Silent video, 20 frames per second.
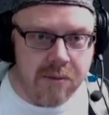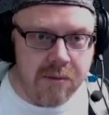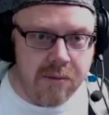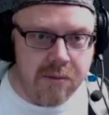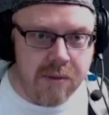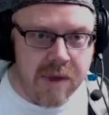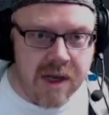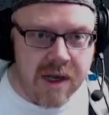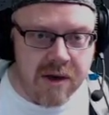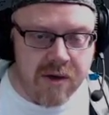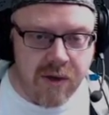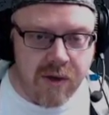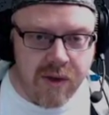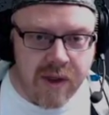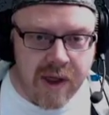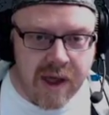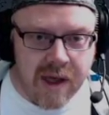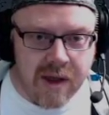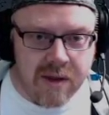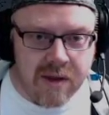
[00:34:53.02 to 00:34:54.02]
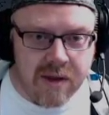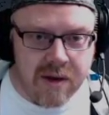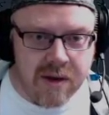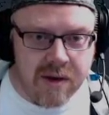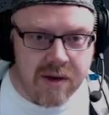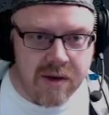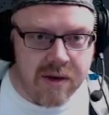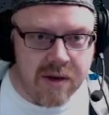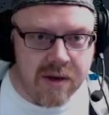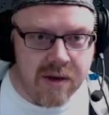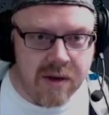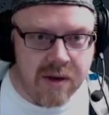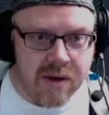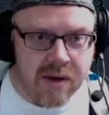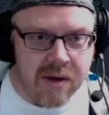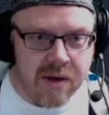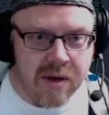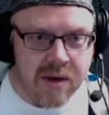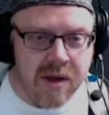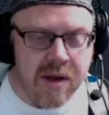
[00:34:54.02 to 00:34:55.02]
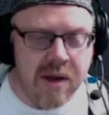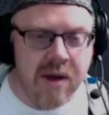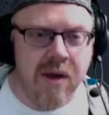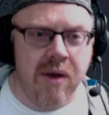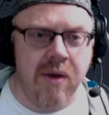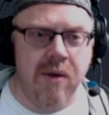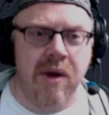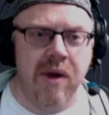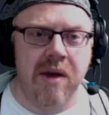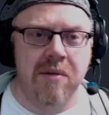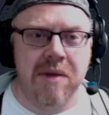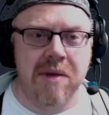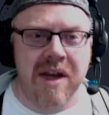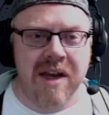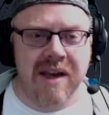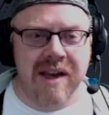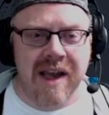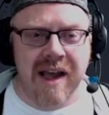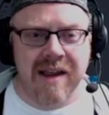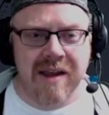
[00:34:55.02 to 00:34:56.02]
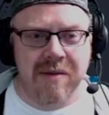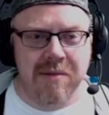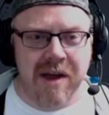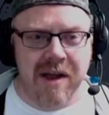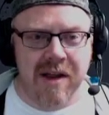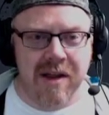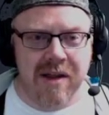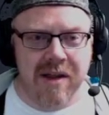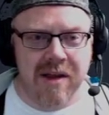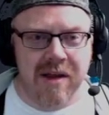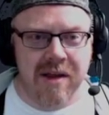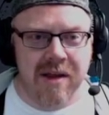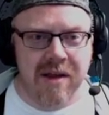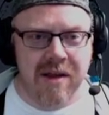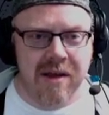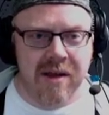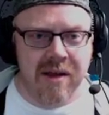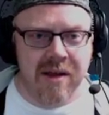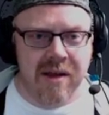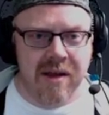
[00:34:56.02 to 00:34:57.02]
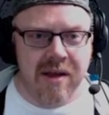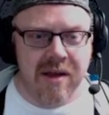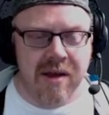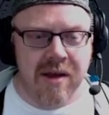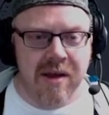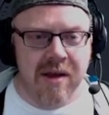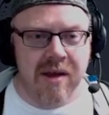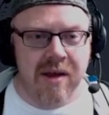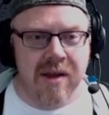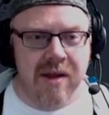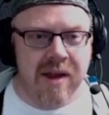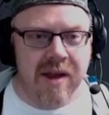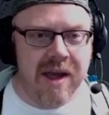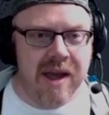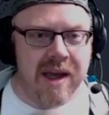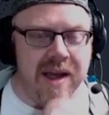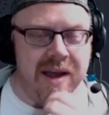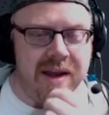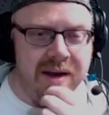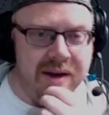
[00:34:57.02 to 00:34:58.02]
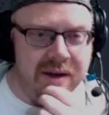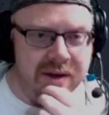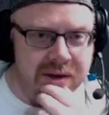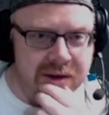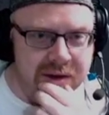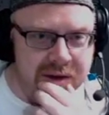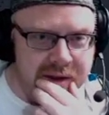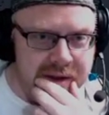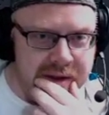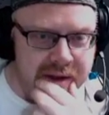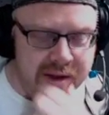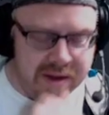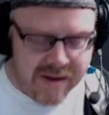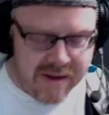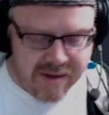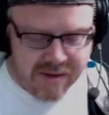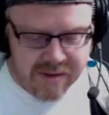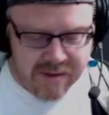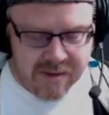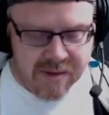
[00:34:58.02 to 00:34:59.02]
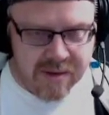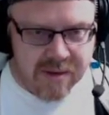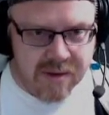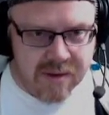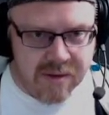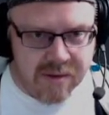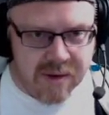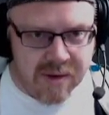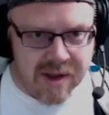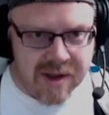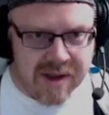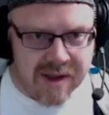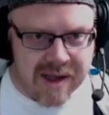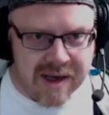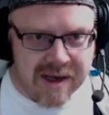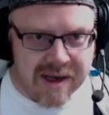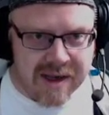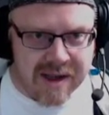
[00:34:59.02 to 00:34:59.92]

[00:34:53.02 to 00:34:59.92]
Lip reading: min 2000. Wait, min decibels. That isn't hertz. Why is it set to